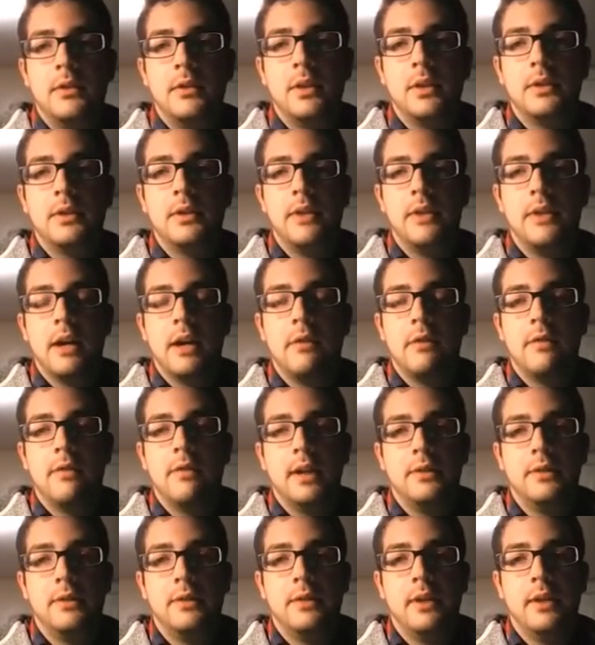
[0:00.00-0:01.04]
can
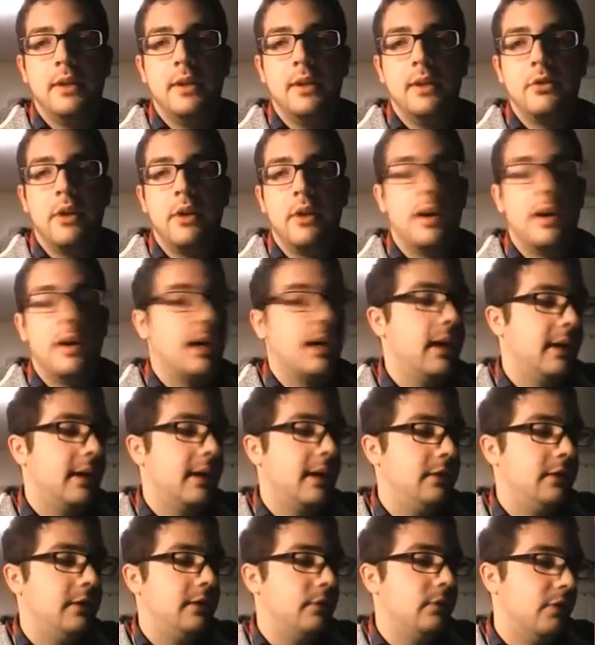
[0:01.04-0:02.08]
sacrifice it and draw a
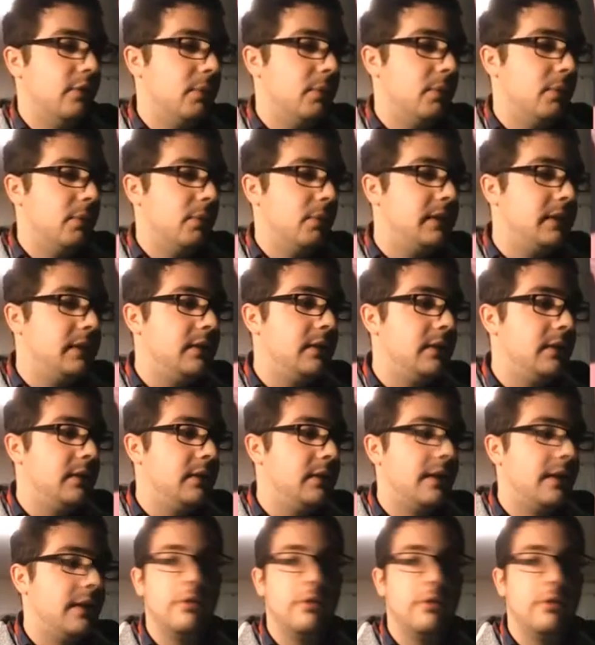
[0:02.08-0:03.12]
card so it replaces
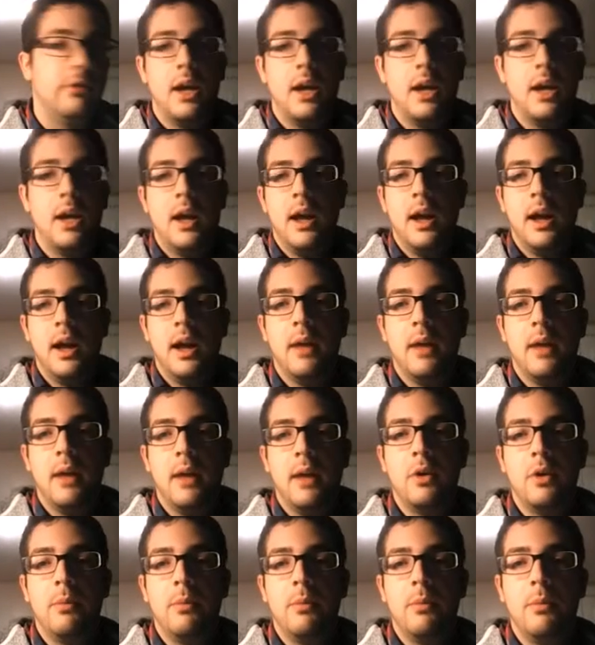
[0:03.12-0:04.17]
itself, and
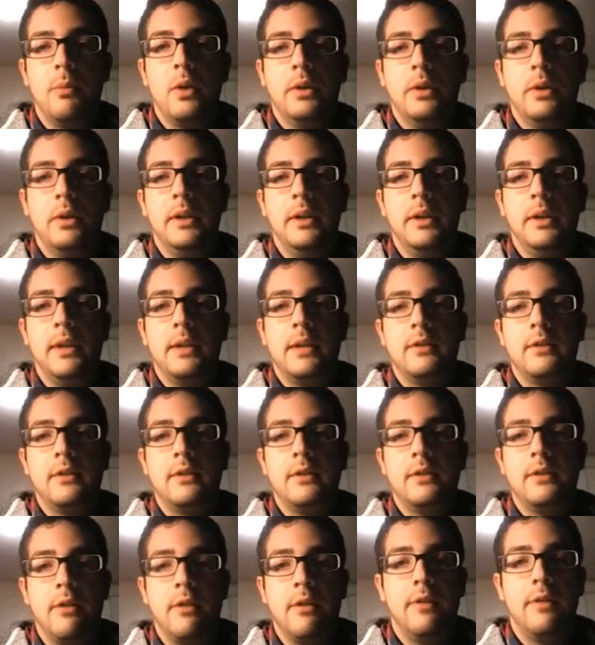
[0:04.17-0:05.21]
more importantly that
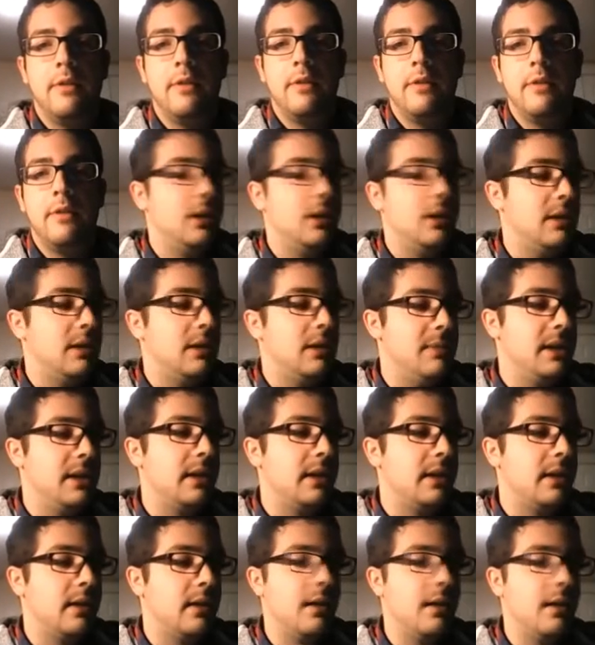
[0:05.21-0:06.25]
sacrificing can be
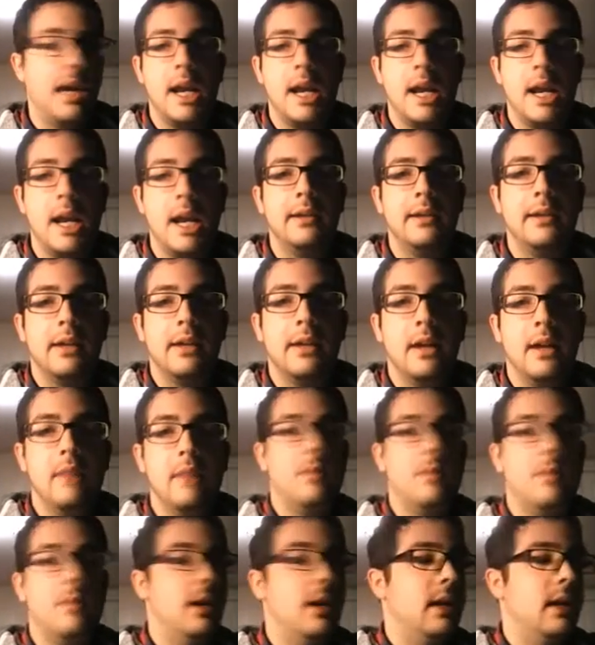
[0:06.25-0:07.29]
done at any
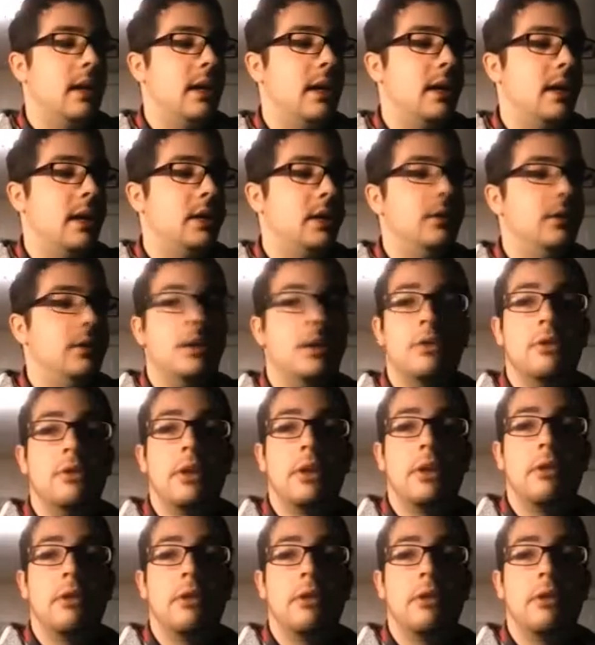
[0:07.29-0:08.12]
time, so you can trigger